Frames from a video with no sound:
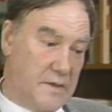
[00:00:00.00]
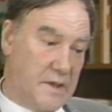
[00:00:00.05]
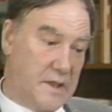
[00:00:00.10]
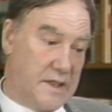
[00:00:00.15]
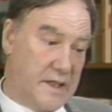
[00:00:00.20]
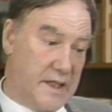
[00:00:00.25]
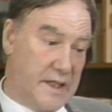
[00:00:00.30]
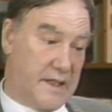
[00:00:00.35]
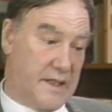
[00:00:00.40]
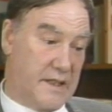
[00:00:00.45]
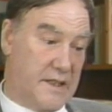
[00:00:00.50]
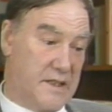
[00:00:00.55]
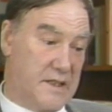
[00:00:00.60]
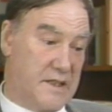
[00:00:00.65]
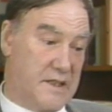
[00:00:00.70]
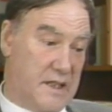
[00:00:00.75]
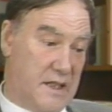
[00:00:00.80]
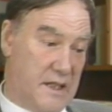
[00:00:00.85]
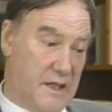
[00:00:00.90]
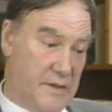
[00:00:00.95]
of
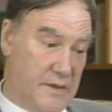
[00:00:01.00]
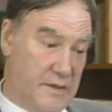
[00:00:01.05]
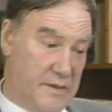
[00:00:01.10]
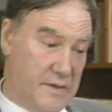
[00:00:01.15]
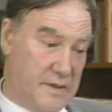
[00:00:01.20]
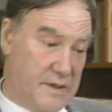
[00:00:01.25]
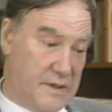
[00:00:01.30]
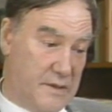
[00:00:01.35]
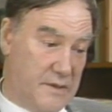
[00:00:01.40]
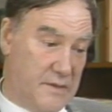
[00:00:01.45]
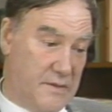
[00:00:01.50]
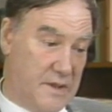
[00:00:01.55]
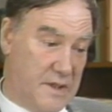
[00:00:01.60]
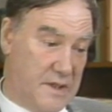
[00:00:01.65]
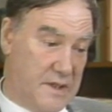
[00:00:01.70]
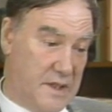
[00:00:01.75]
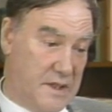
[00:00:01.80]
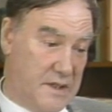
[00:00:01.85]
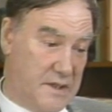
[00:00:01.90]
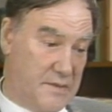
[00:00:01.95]
deterrence, however sort of
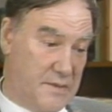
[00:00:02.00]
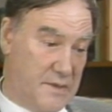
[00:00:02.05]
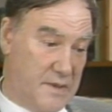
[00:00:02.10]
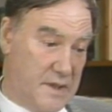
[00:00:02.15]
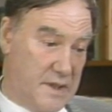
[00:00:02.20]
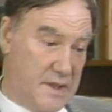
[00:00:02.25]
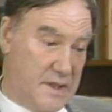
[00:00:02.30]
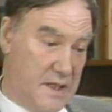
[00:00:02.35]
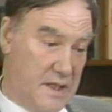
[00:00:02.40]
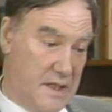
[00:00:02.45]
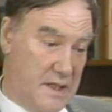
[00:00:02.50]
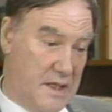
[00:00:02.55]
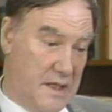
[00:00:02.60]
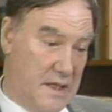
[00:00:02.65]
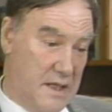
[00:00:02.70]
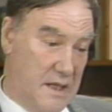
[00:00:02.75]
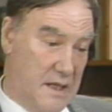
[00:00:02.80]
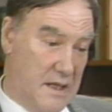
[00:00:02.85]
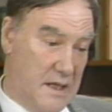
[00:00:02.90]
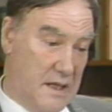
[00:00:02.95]
distasteful this
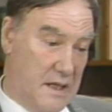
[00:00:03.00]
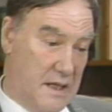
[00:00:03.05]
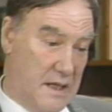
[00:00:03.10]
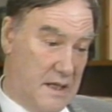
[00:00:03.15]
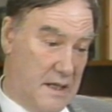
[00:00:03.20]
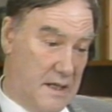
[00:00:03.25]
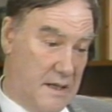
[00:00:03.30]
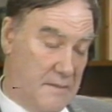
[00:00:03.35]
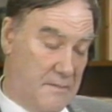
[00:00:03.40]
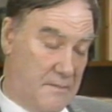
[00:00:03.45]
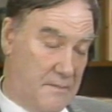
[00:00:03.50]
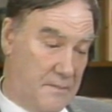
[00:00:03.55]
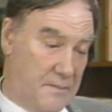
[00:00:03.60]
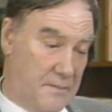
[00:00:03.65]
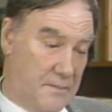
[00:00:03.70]
uh,